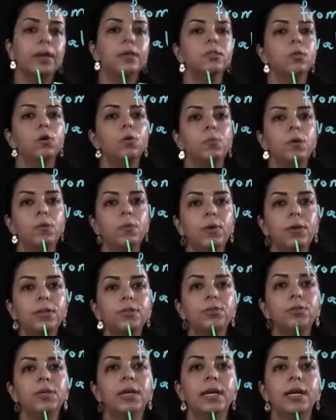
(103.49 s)
So we want
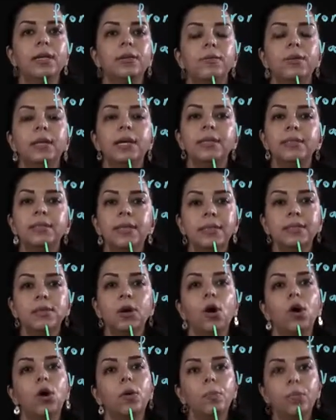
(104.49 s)
to calculate that
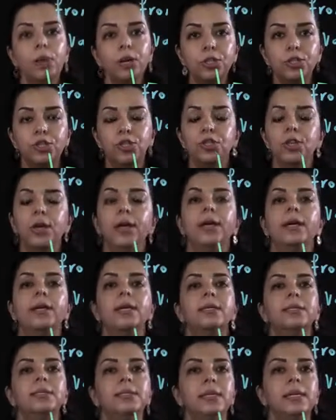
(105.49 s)
how much
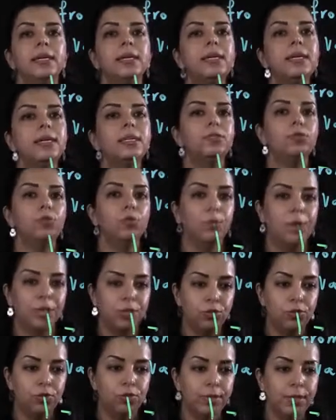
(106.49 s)
is the yield to
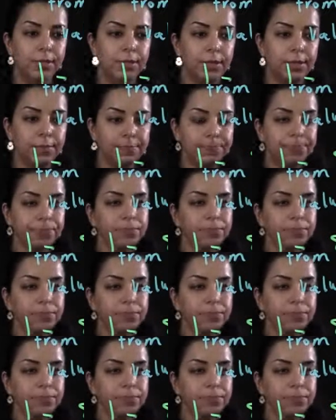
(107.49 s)
maturity.